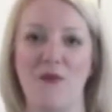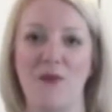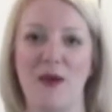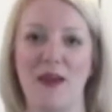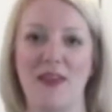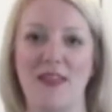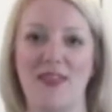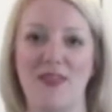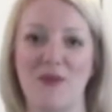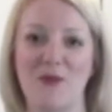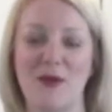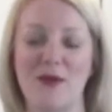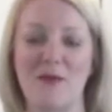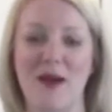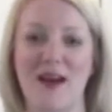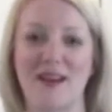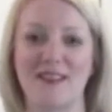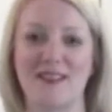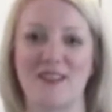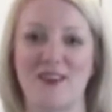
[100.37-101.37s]
with
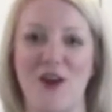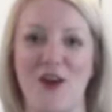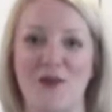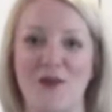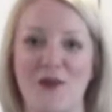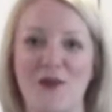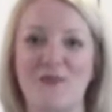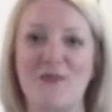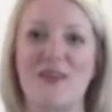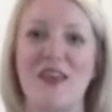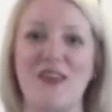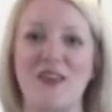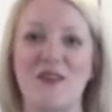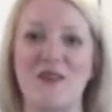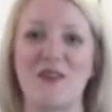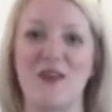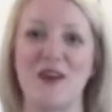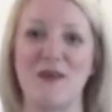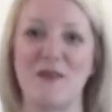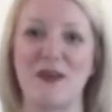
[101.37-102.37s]
Remax in Ottawa. Thank
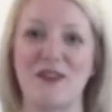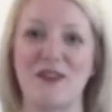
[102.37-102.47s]
you very